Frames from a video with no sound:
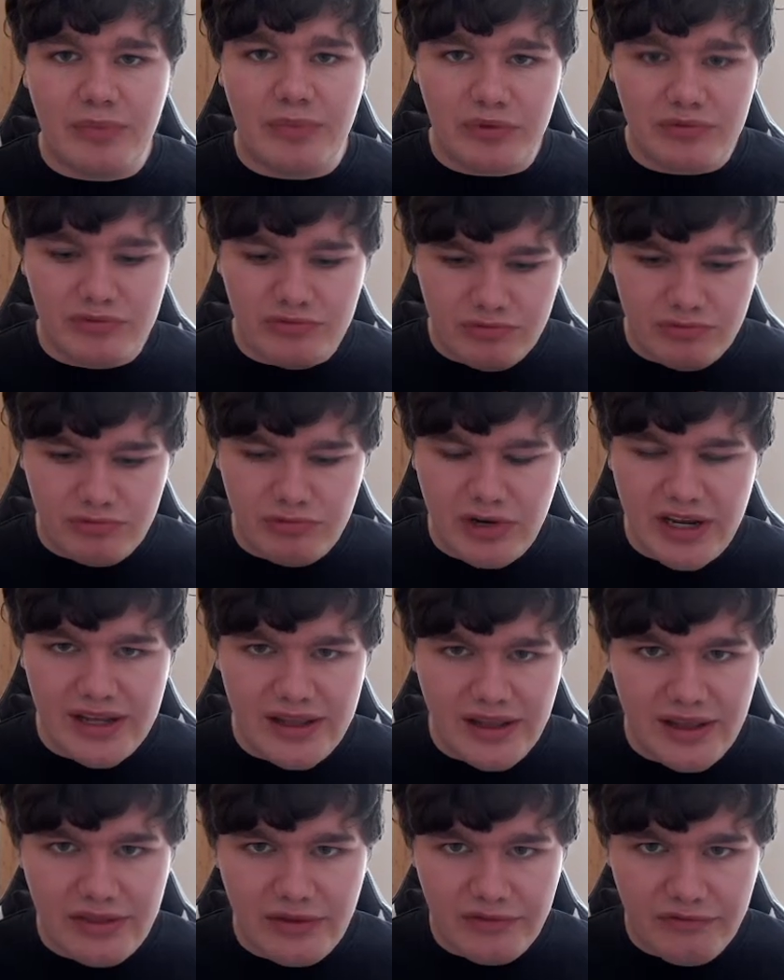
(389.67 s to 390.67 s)
But
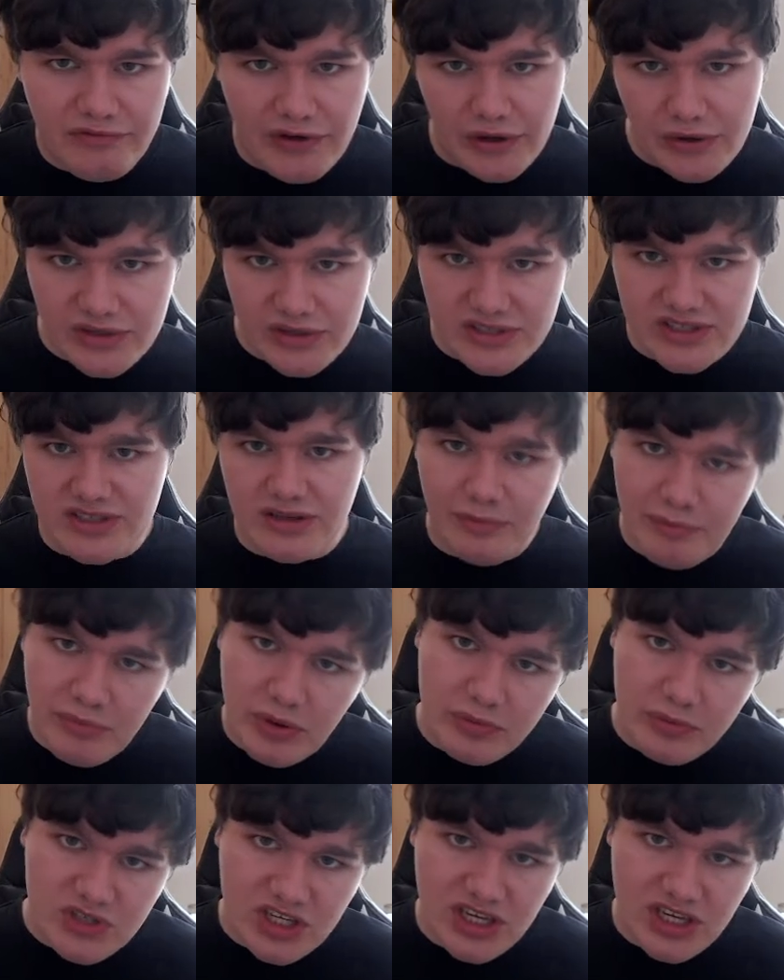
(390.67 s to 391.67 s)
really, the focus is on
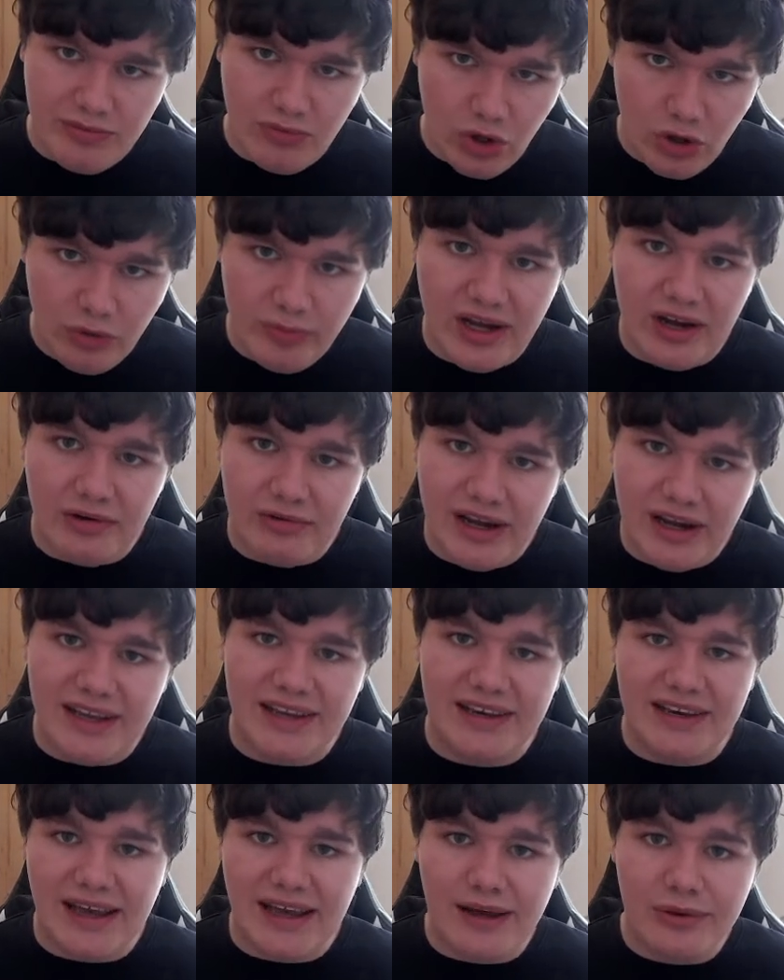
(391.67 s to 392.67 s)
PUBG Mobile
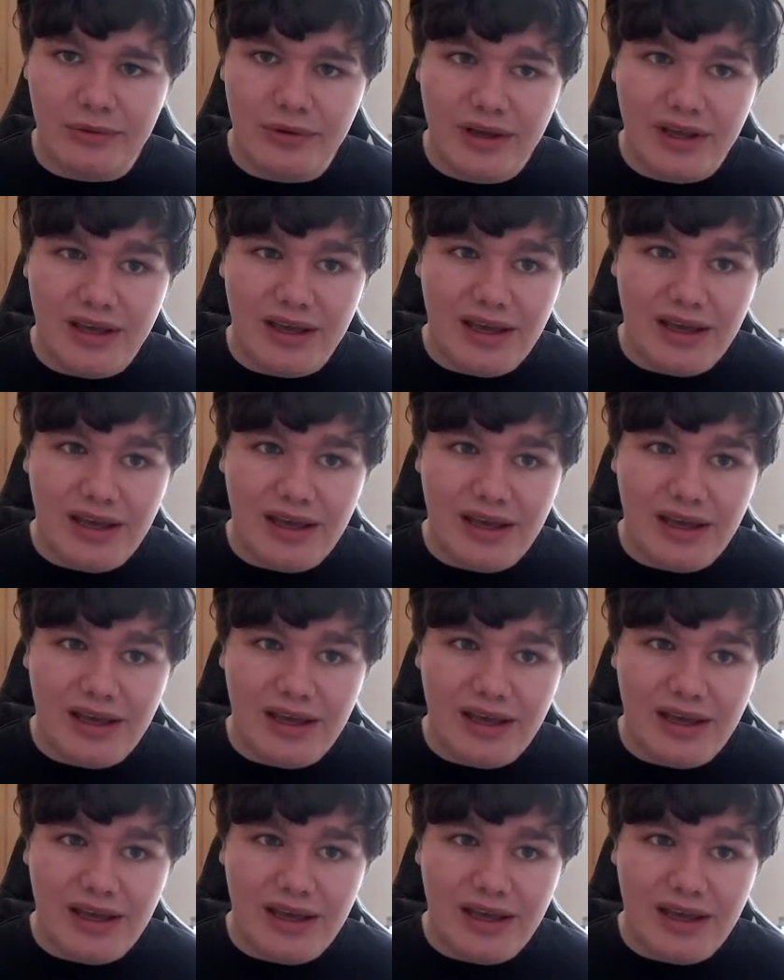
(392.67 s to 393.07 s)
right now.